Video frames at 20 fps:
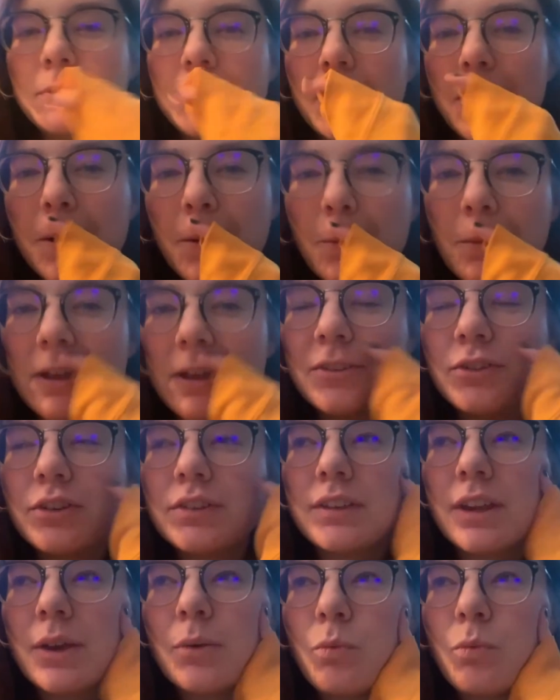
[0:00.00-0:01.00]
know. It
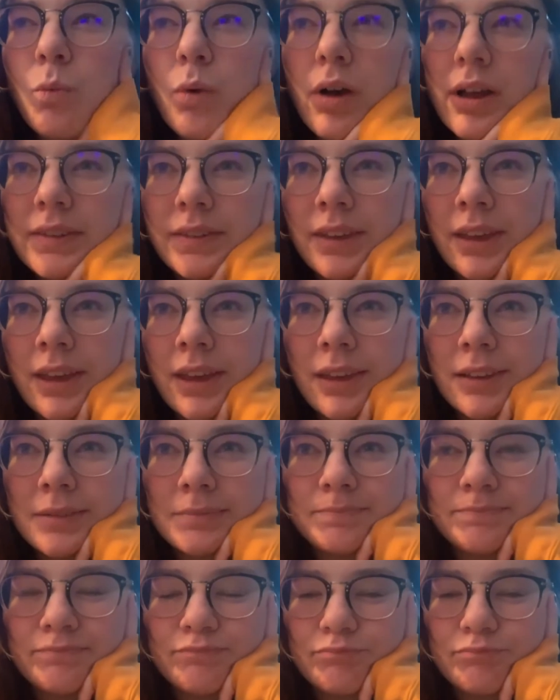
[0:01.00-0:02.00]
just, it wasn't
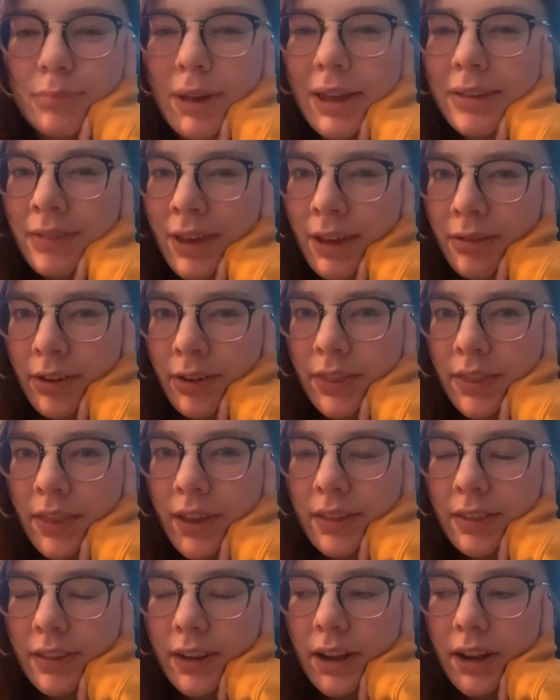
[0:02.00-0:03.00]
my favorite
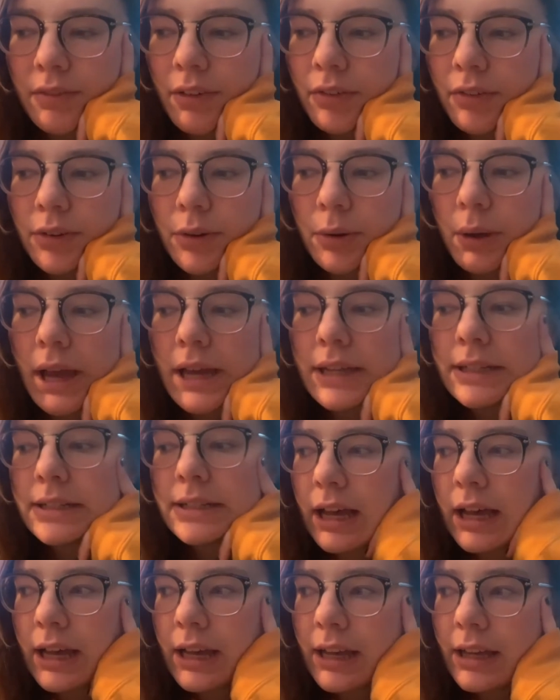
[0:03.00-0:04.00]
thing that I've ever read.
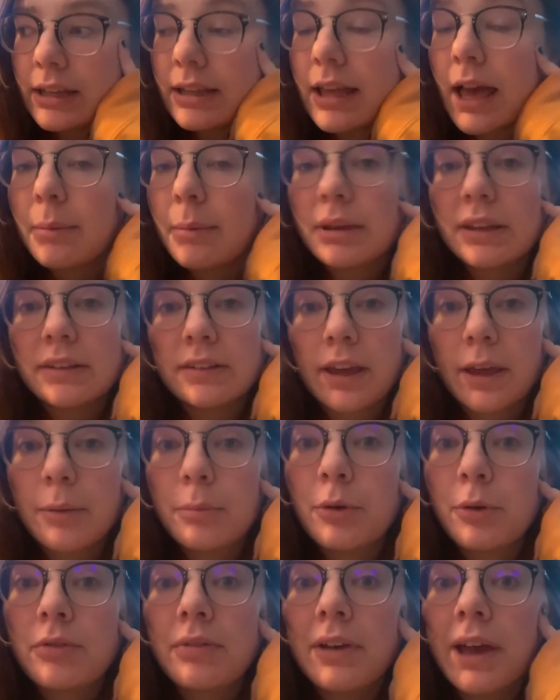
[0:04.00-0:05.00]
Uh, I mean,
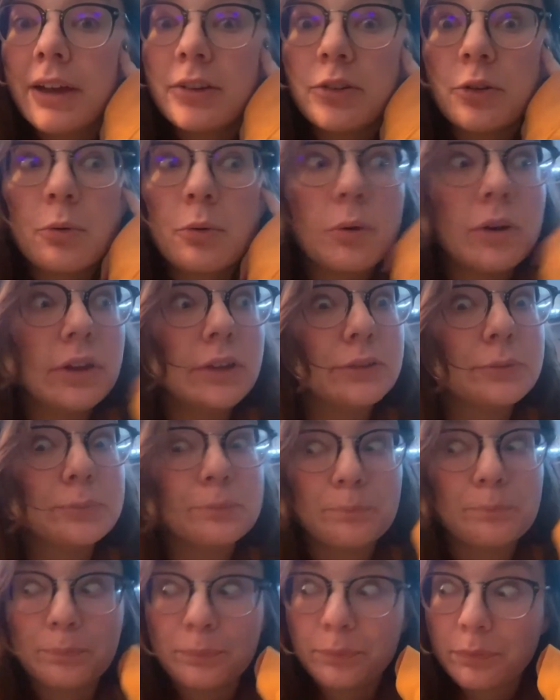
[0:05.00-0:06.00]
Taboo Factor was
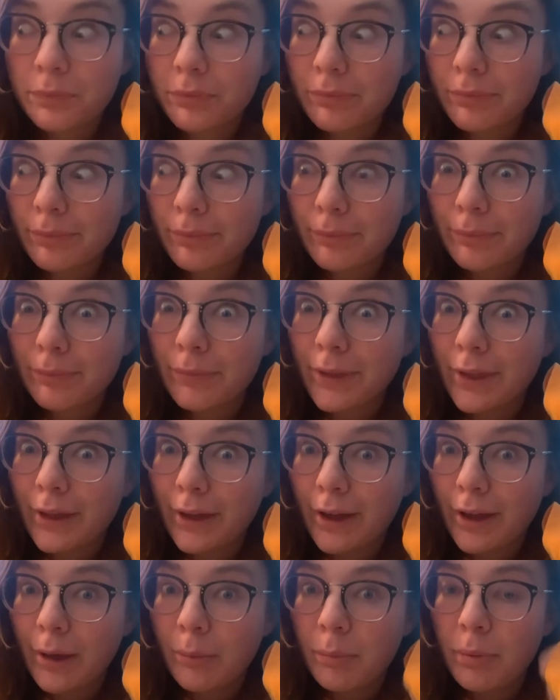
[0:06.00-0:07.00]

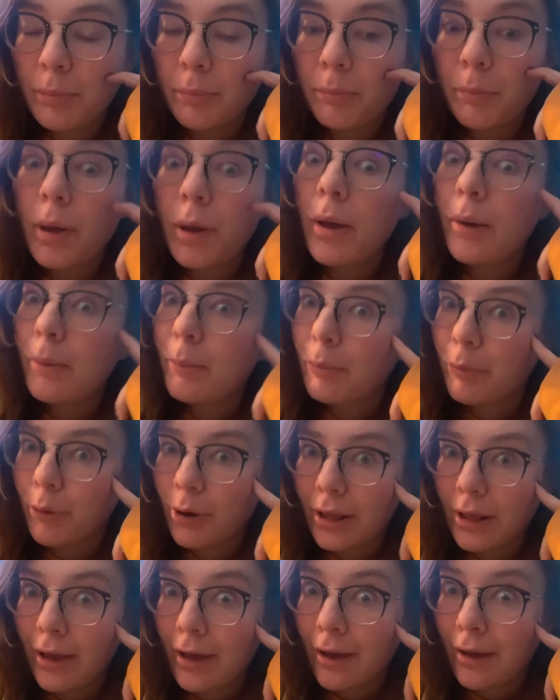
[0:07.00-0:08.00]
up
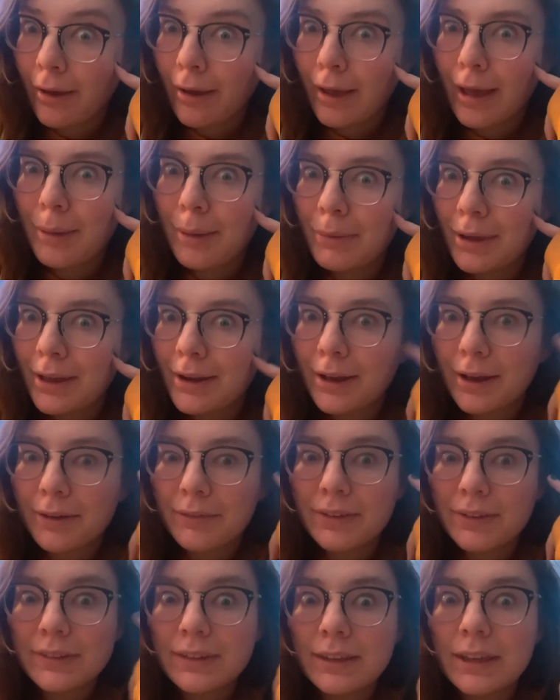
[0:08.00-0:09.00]
pretty high. I mean,
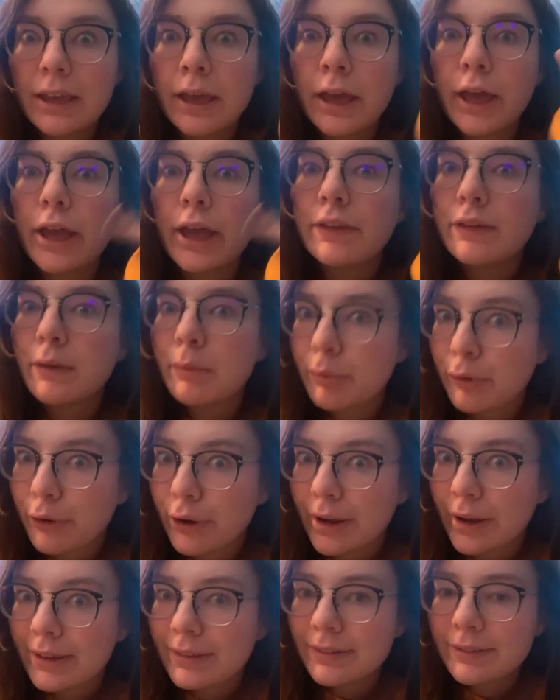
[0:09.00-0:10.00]
obviously it's a
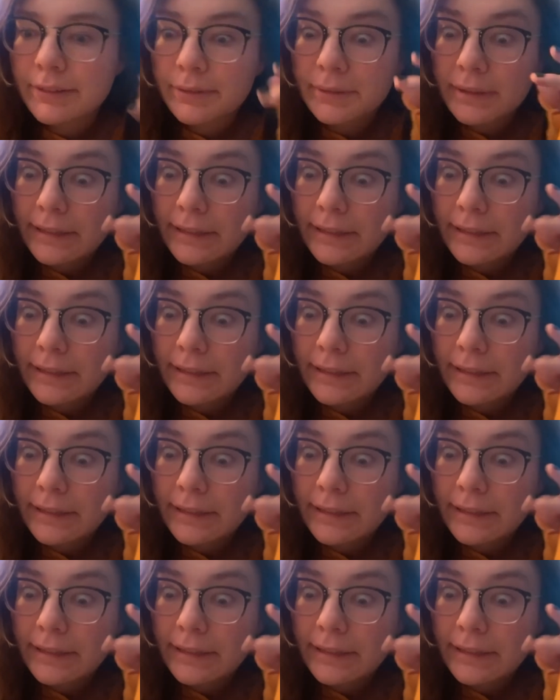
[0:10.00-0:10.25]
priest,